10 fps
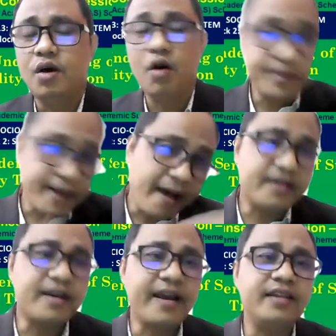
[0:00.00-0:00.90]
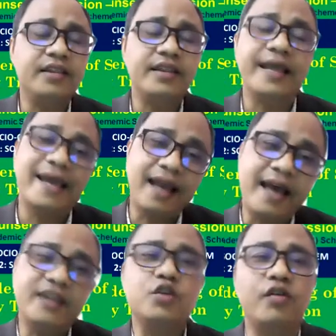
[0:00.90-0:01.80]
On the other hand, the
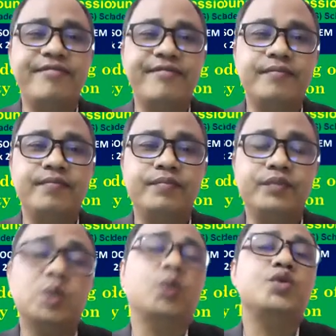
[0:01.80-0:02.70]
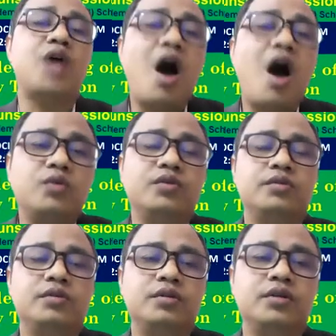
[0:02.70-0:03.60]
elite group, those own
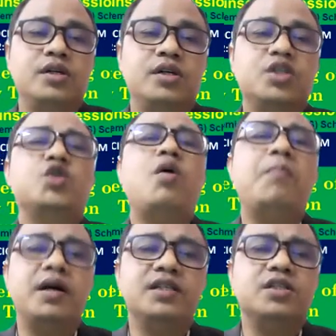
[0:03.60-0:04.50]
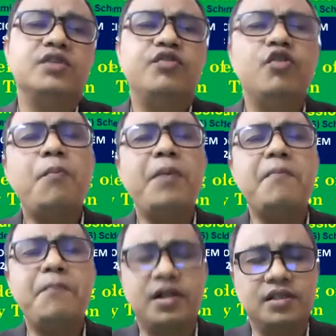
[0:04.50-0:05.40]
so much, few
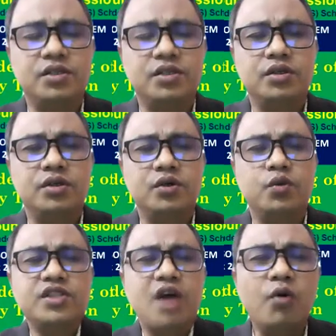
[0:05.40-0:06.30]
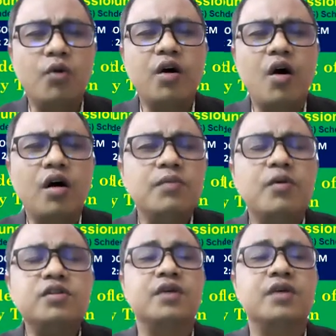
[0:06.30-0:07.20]
people which are owning
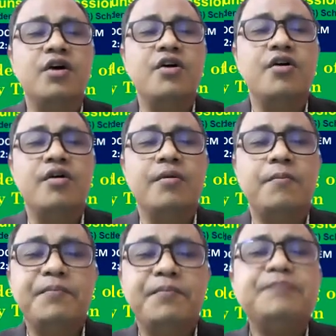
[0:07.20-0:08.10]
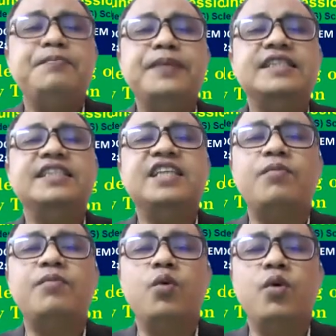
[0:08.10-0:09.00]
almost
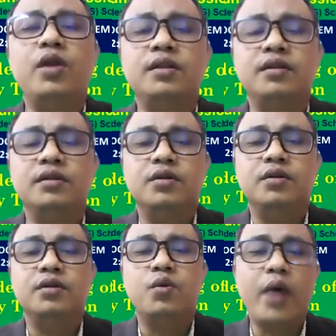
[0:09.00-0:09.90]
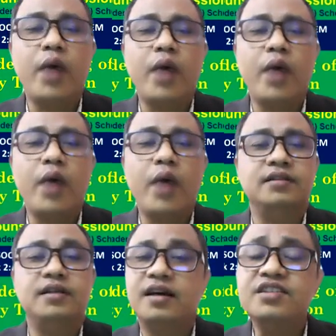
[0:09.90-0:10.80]
50% of the world wealth,
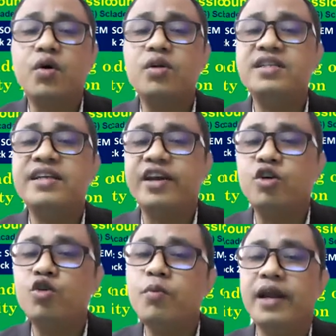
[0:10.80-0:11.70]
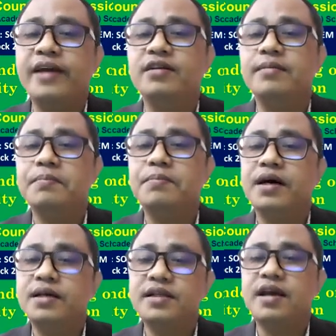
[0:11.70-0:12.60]
the controls and accumulate
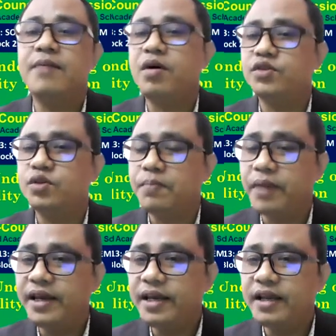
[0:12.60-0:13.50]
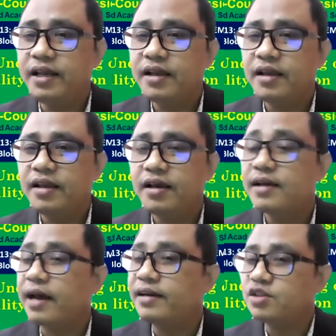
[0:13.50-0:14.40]
vast amounts of money,
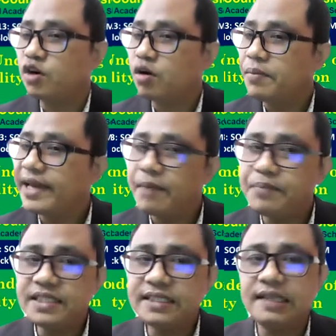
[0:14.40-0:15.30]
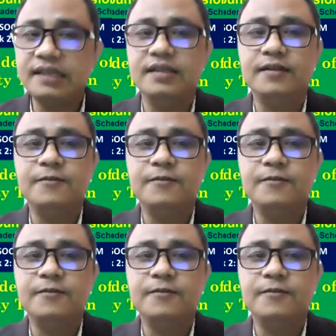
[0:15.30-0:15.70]
that's economic capital,